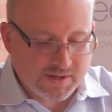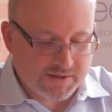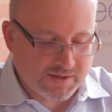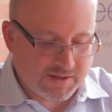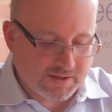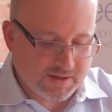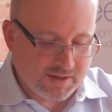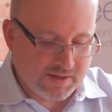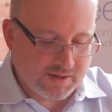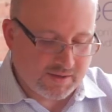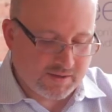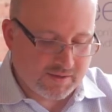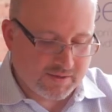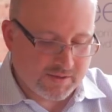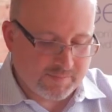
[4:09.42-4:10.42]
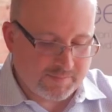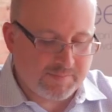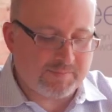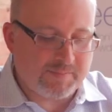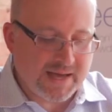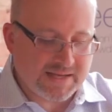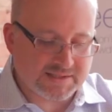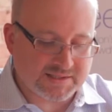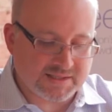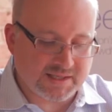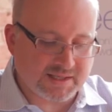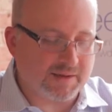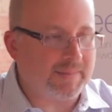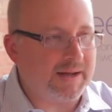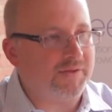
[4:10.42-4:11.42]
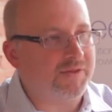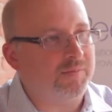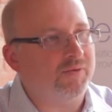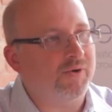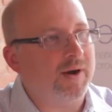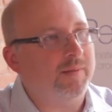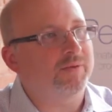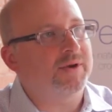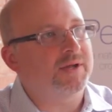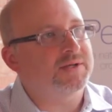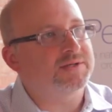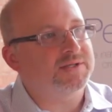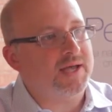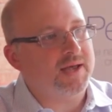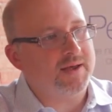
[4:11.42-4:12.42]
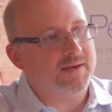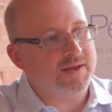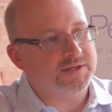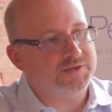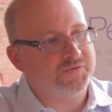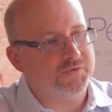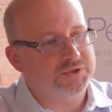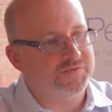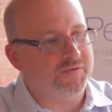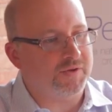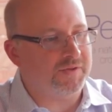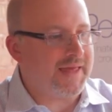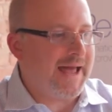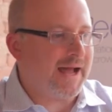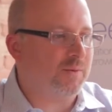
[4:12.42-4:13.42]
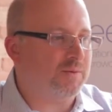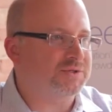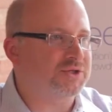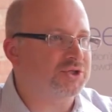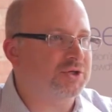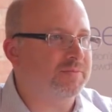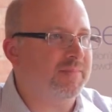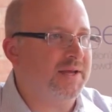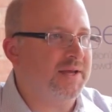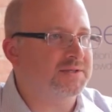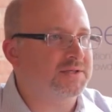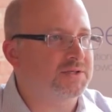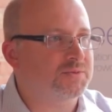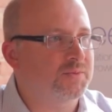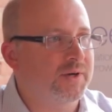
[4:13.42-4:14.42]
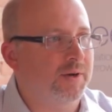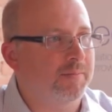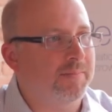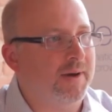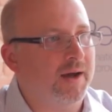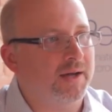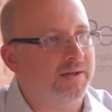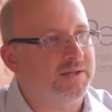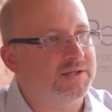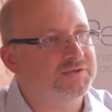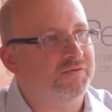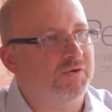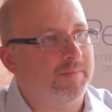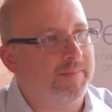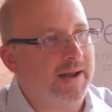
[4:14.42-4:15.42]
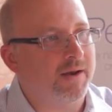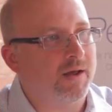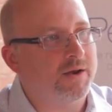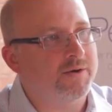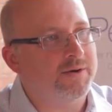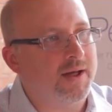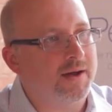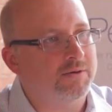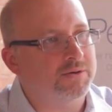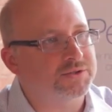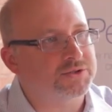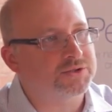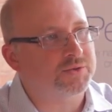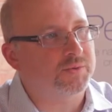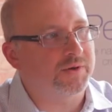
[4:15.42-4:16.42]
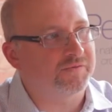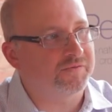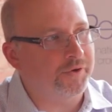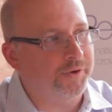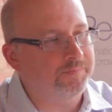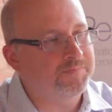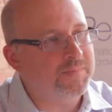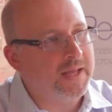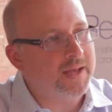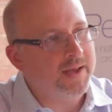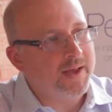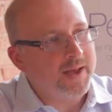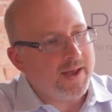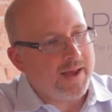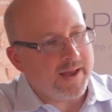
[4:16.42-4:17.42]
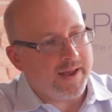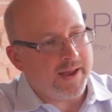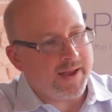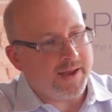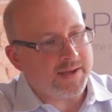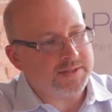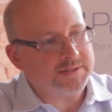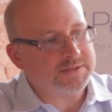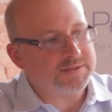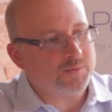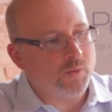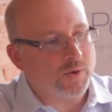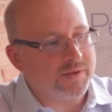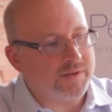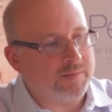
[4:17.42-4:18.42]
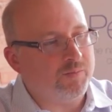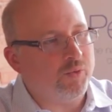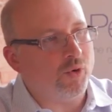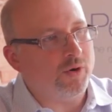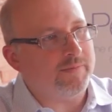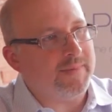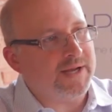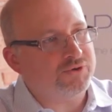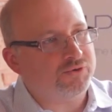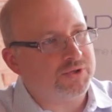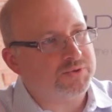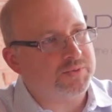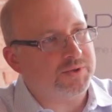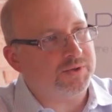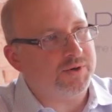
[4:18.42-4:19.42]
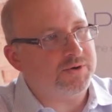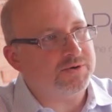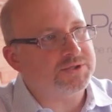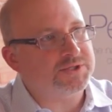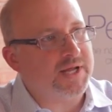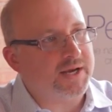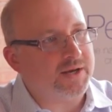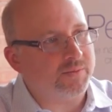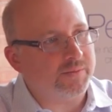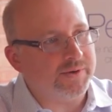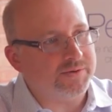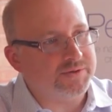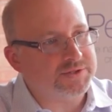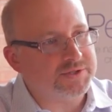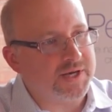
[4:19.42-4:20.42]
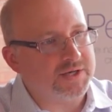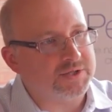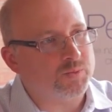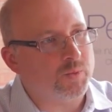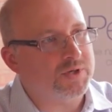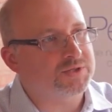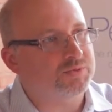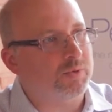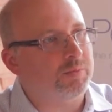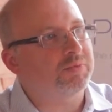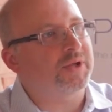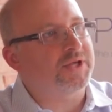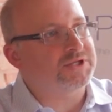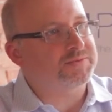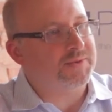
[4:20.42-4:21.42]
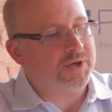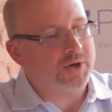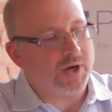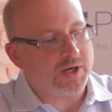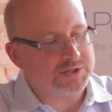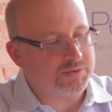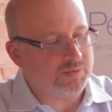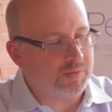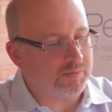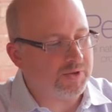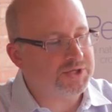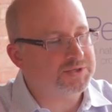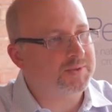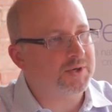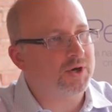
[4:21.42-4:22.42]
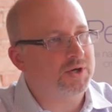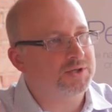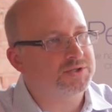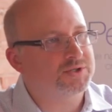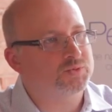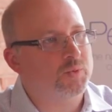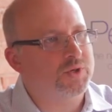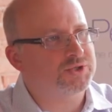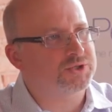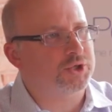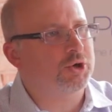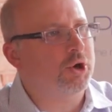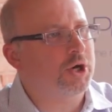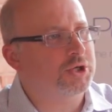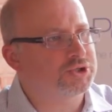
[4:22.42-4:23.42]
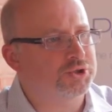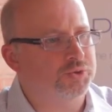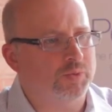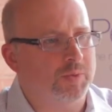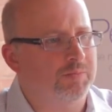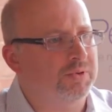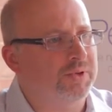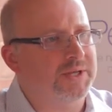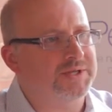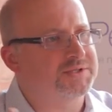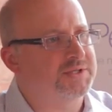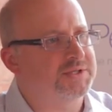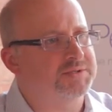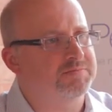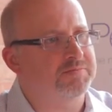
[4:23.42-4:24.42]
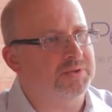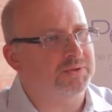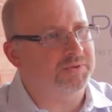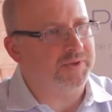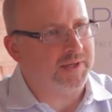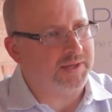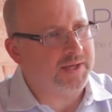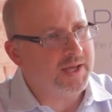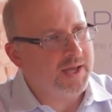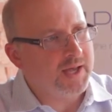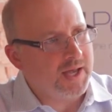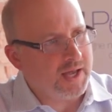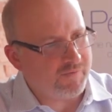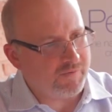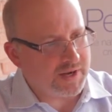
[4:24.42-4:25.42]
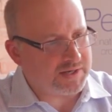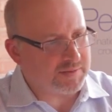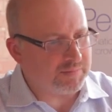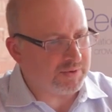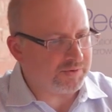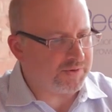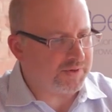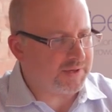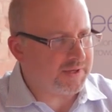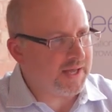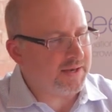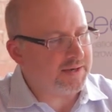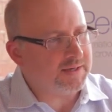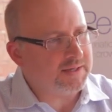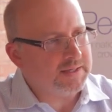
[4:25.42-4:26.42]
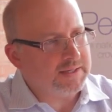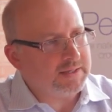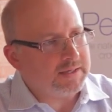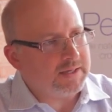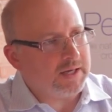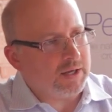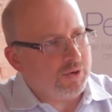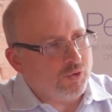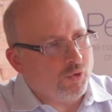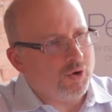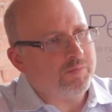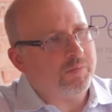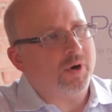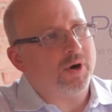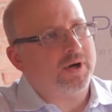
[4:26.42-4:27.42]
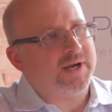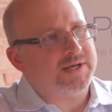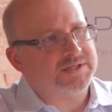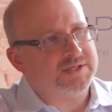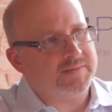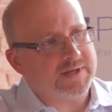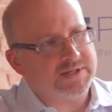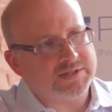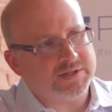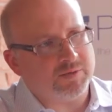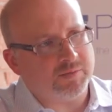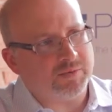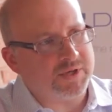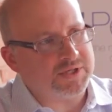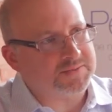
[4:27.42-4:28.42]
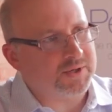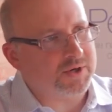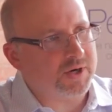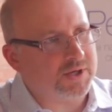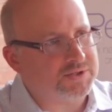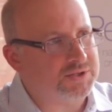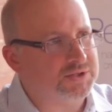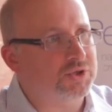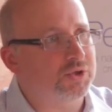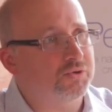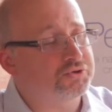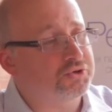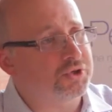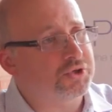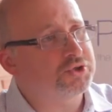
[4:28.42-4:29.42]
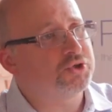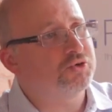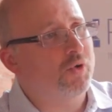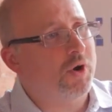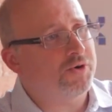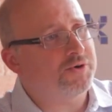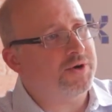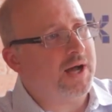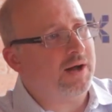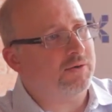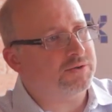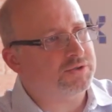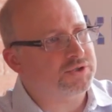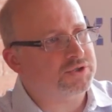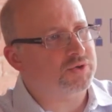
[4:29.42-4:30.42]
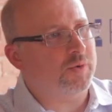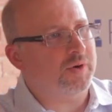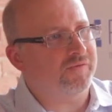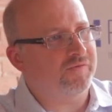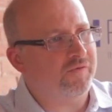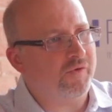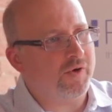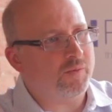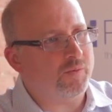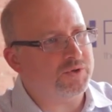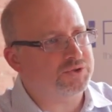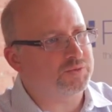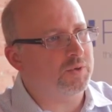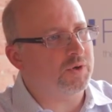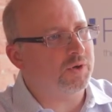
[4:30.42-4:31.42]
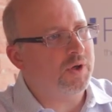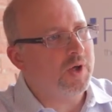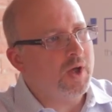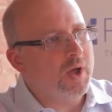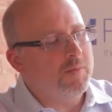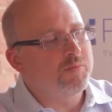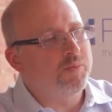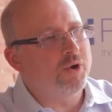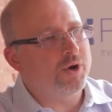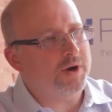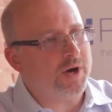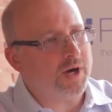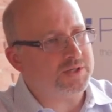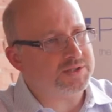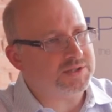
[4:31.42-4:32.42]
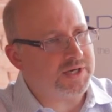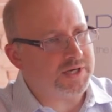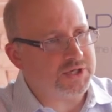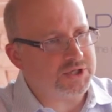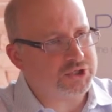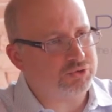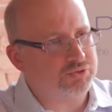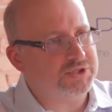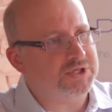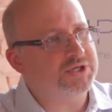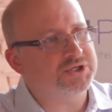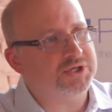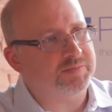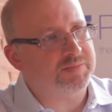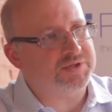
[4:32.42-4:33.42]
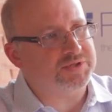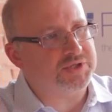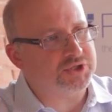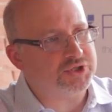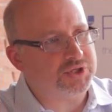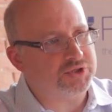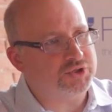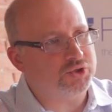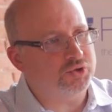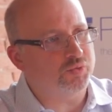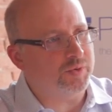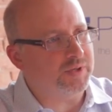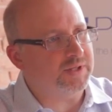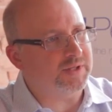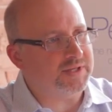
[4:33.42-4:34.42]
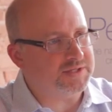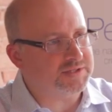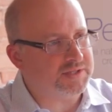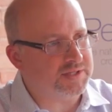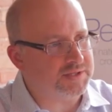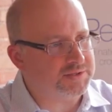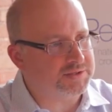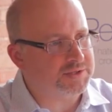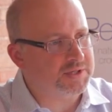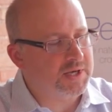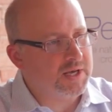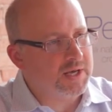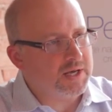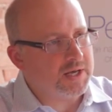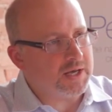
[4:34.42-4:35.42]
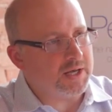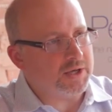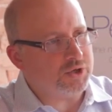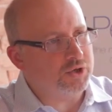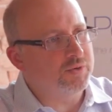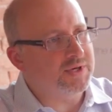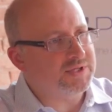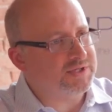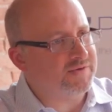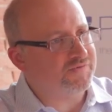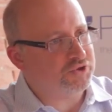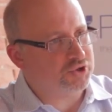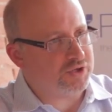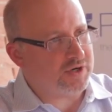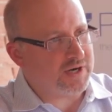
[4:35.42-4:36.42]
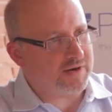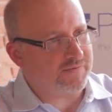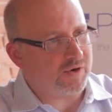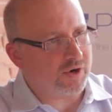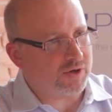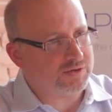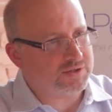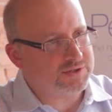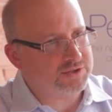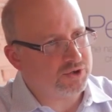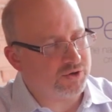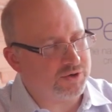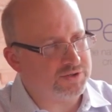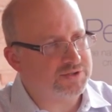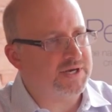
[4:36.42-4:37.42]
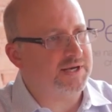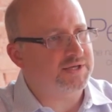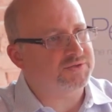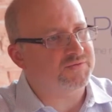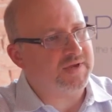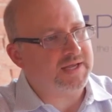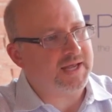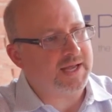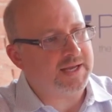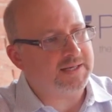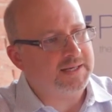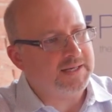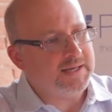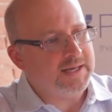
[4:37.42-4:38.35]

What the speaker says: that the best thing about the property is first of all the acquisition basis. We are buying this for about $100 a square foot. And one of the important metrics when you're understanding real estate is what is replacement cost? The replacement cost is what is the cost to replace this building if we had to build it again. Rothbart estimates the replacement cost is closer to $200 a square foot, which will put us in a strategic position to release these units should any of our current tenants vacate